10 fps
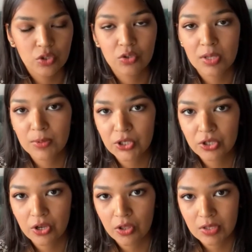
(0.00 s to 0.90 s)
So, she was able to
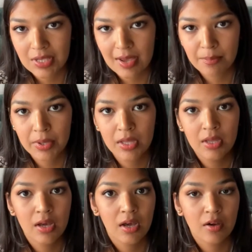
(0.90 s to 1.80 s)
cook those up,
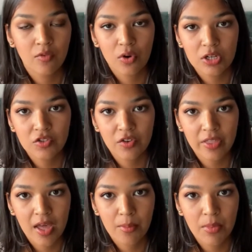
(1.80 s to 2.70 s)
forage
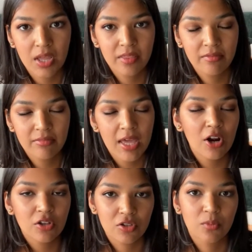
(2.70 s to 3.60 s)
for them, and
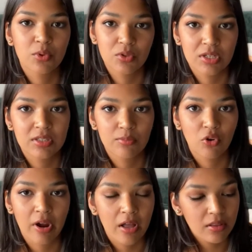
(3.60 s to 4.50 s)
that also boosted some
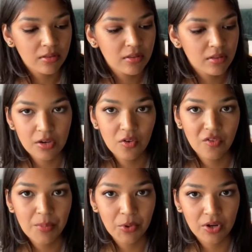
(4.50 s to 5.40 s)
morale. In
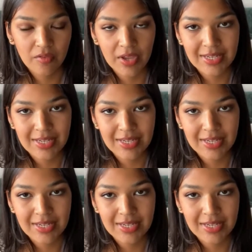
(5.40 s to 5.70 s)
November of